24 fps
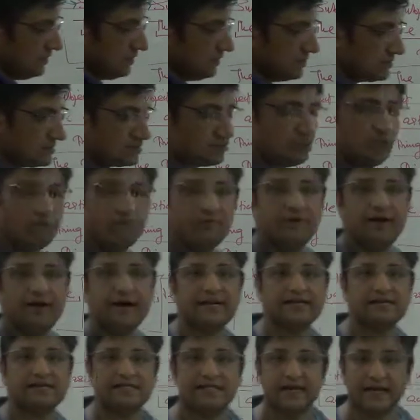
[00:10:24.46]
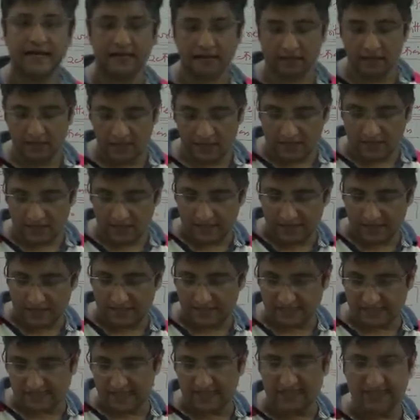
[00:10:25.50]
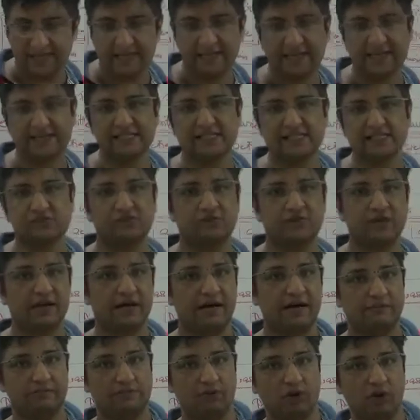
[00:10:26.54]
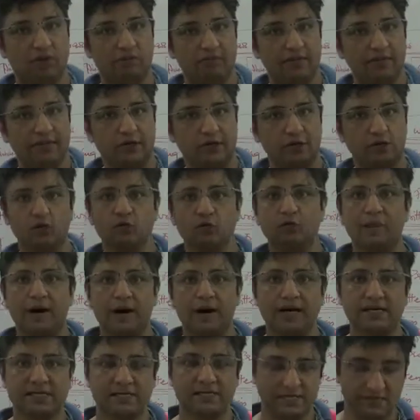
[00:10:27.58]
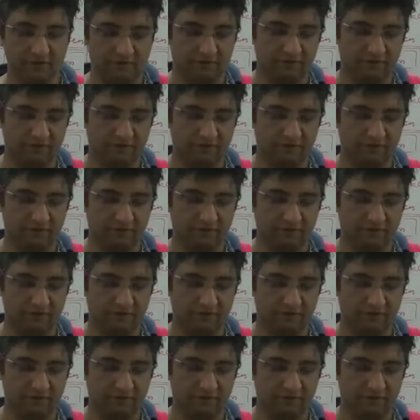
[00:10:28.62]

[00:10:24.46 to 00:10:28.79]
so far is that a sentence would have normally two parts.